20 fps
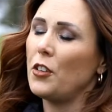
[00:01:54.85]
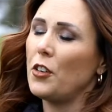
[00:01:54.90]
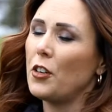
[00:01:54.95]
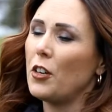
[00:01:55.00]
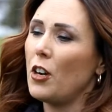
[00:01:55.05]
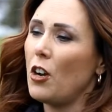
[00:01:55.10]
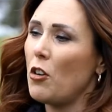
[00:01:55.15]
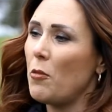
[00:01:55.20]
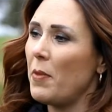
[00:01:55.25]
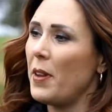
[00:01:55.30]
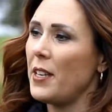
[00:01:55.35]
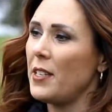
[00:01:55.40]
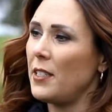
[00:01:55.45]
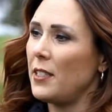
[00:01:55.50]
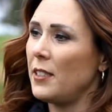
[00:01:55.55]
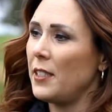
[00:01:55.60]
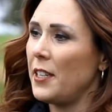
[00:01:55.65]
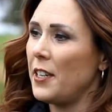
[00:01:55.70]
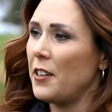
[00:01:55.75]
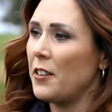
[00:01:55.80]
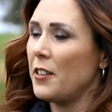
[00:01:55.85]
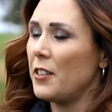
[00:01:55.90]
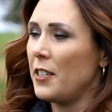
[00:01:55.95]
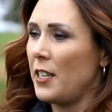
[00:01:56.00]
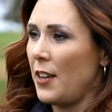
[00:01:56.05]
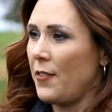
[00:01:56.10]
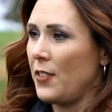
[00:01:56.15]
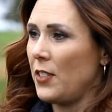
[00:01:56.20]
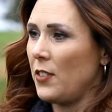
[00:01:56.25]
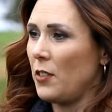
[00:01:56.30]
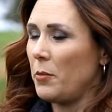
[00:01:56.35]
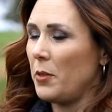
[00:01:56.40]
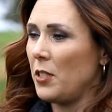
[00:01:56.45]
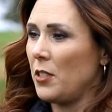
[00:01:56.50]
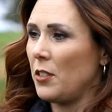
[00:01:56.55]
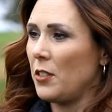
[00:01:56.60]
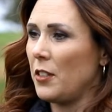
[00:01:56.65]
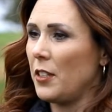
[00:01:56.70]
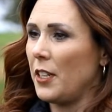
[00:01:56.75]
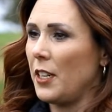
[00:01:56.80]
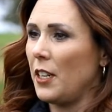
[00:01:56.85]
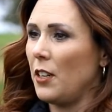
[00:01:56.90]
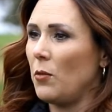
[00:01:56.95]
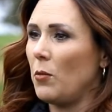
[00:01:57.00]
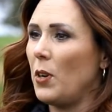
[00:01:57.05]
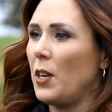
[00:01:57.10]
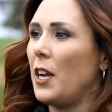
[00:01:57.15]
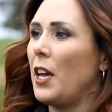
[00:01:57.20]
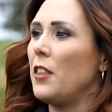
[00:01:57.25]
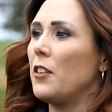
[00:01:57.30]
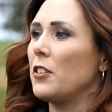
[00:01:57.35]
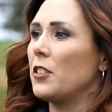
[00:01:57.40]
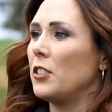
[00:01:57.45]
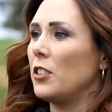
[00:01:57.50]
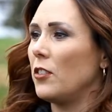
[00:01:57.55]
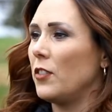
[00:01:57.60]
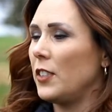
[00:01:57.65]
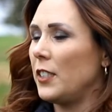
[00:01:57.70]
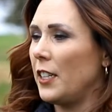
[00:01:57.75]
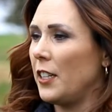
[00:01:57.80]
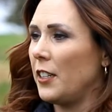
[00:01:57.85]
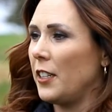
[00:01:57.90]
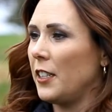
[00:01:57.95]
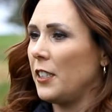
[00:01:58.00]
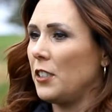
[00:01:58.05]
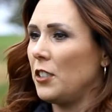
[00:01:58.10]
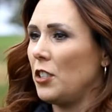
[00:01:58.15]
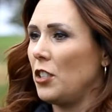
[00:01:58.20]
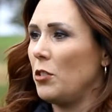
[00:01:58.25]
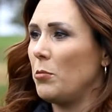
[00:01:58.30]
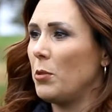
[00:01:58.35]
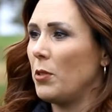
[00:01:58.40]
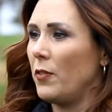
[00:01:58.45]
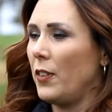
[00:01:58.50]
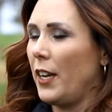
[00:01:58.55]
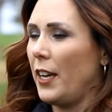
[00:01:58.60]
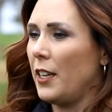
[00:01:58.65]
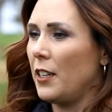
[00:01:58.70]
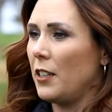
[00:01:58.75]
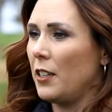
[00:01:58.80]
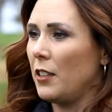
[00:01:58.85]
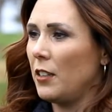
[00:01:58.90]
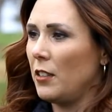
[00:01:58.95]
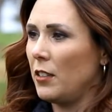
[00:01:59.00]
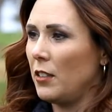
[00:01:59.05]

your home base is here in Davisville, Missouri. What other service areas do you provide?